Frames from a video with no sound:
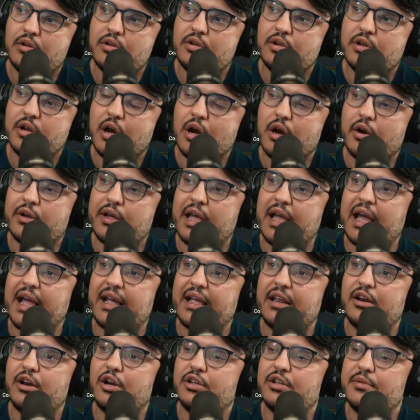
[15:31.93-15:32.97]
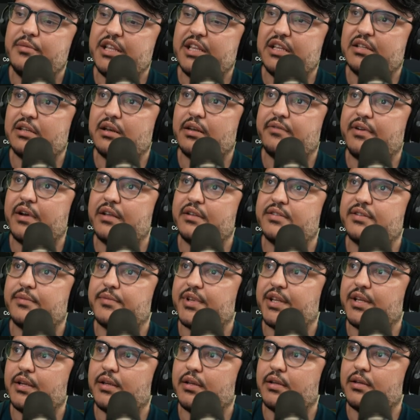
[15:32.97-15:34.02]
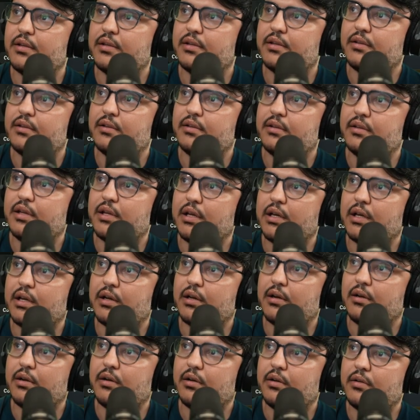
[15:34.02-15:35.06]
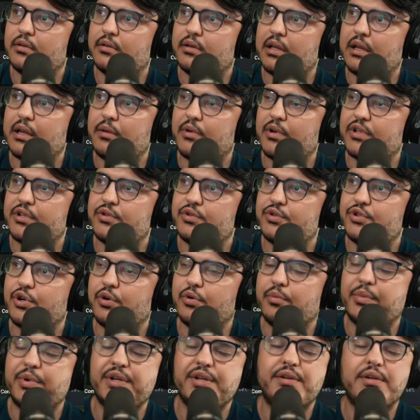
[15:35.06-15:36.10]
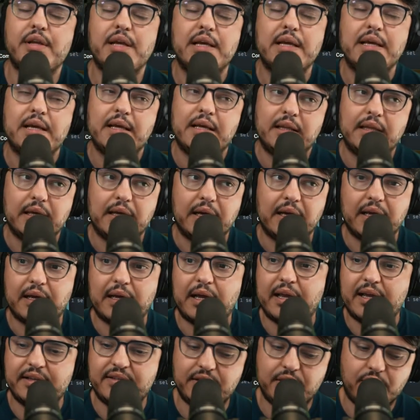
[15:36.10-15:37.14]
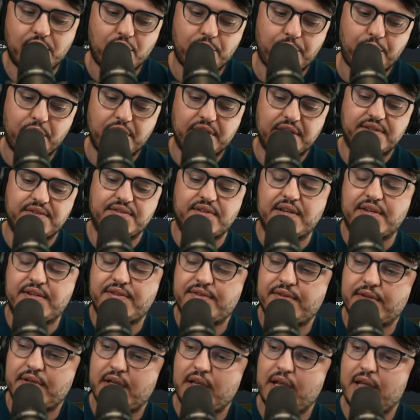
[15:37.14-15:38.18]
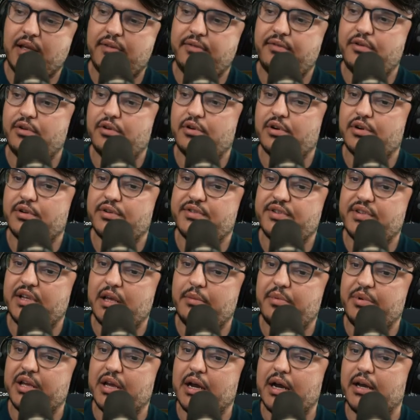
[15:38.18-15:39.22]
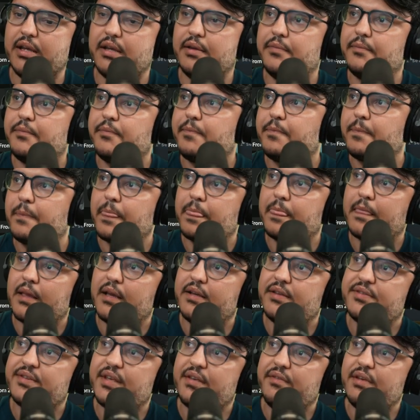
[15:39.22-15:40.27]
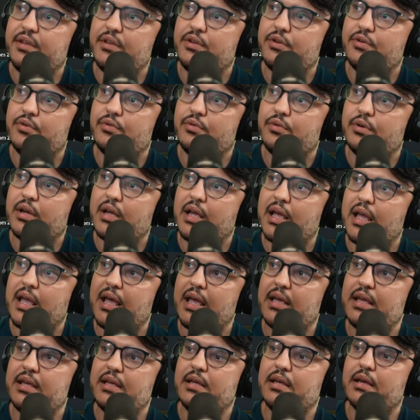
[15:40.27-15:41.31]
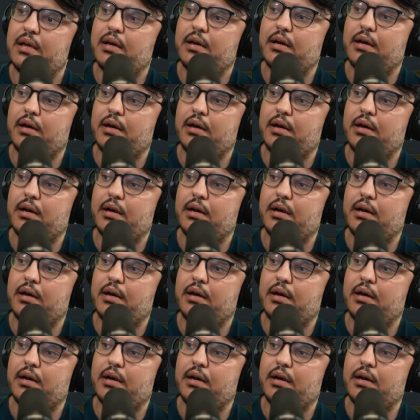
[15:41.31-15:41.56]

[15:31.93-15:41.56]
No, okay, I cannot immediately find something that I wanted to show, but I guess the core point is this. If your C API is giving you a,